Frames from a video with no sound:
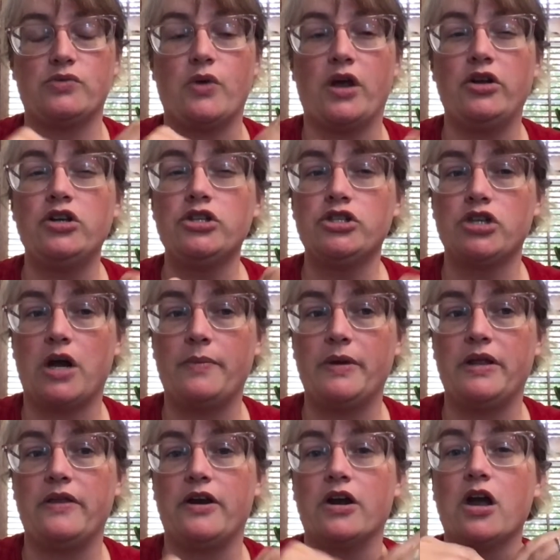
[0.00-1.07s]
while you're
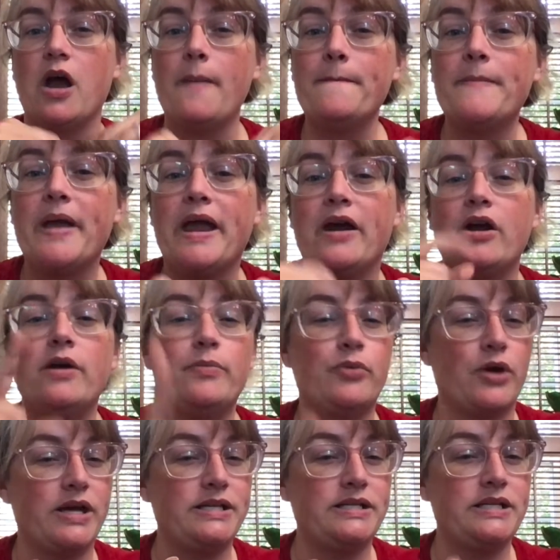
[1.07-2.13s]
shopping there, compare
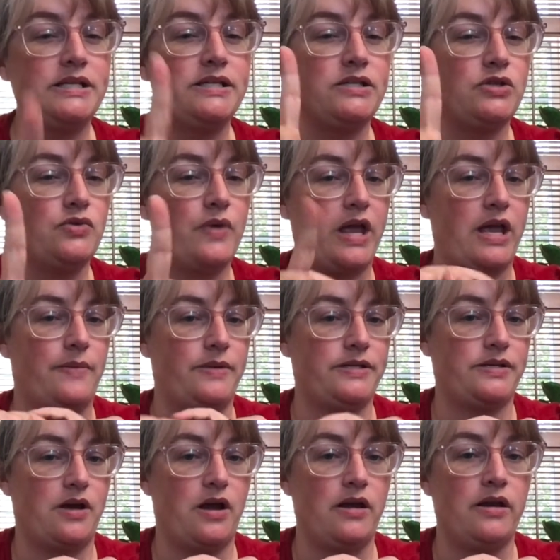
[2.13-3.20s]
prices to
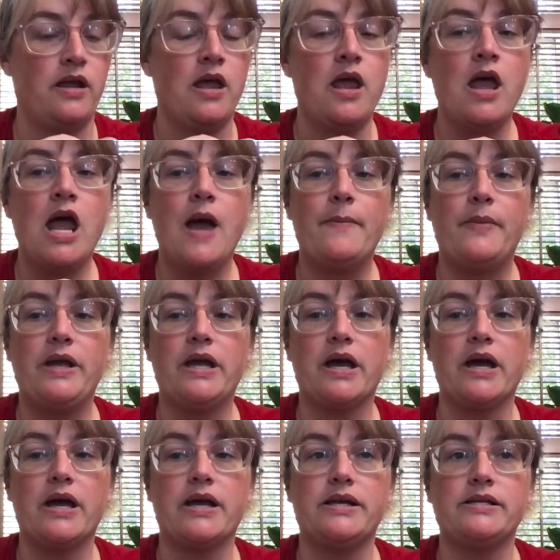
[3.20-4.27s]
Amazon.
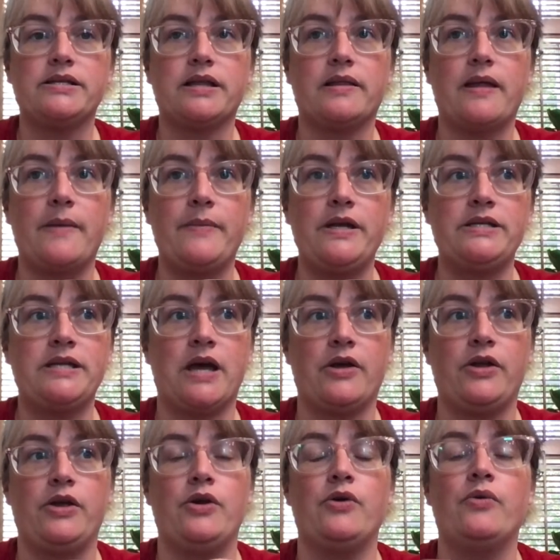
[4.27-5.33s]
Because let me tell
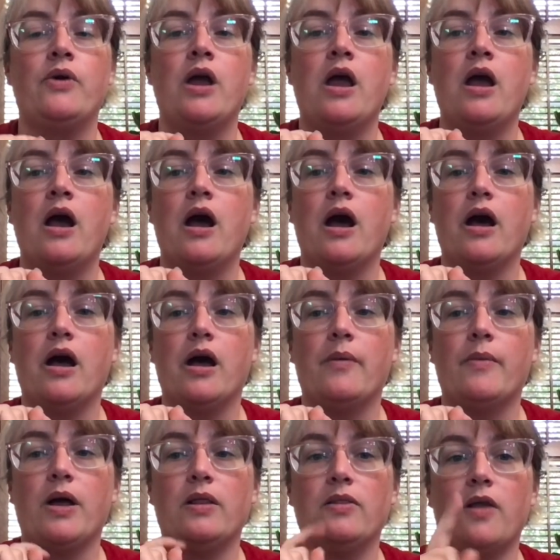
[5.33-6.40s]
you,
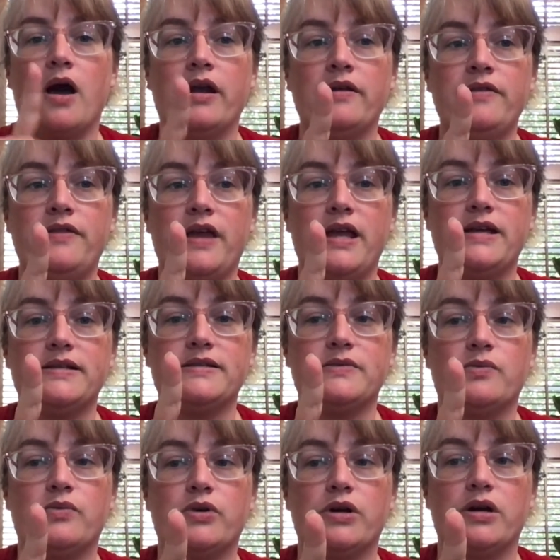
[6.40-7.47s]
a lot of things
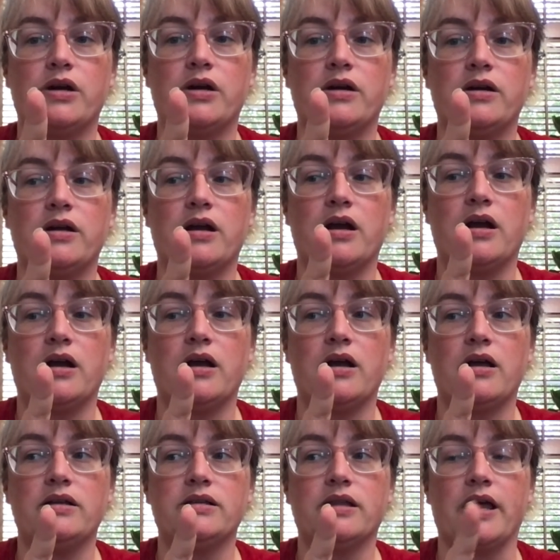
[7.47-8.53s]
were
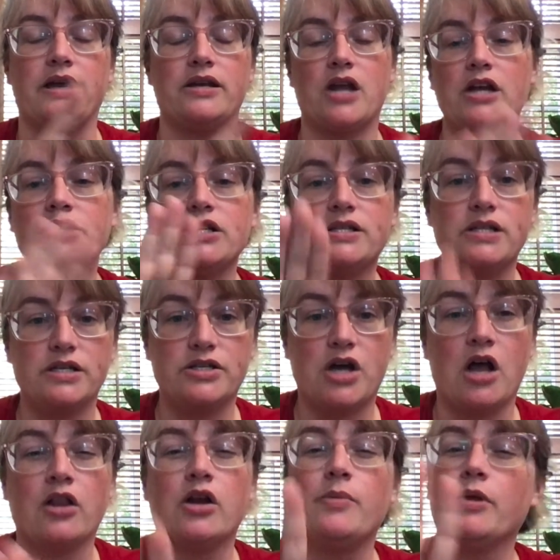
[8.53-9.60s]
like not just
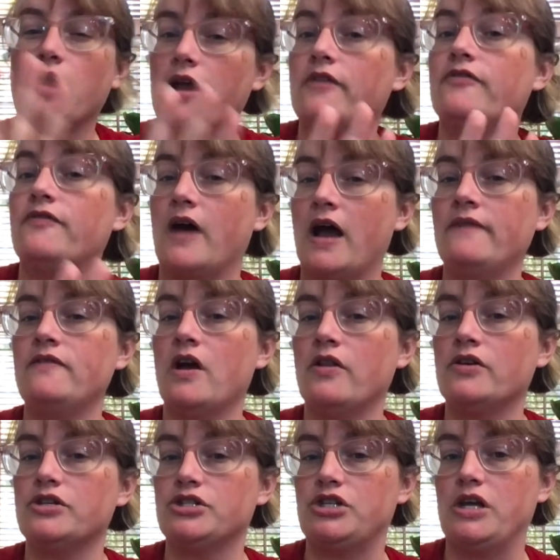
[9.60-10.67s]
$1, but like
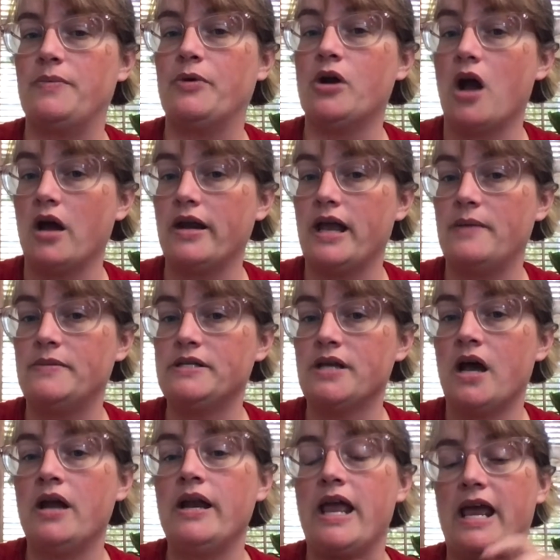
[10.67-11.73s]
$5 cheaper on
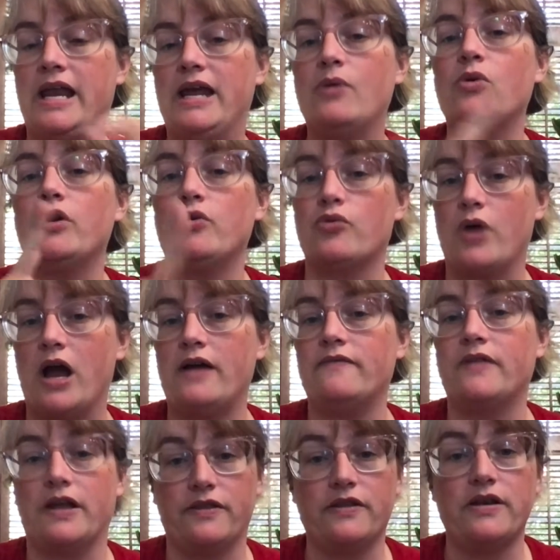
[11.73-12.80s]
Amazon, and it would arrive
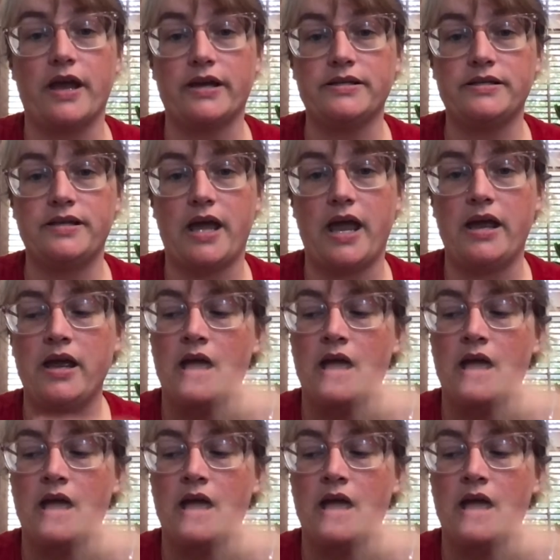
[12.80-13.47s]
like the next day.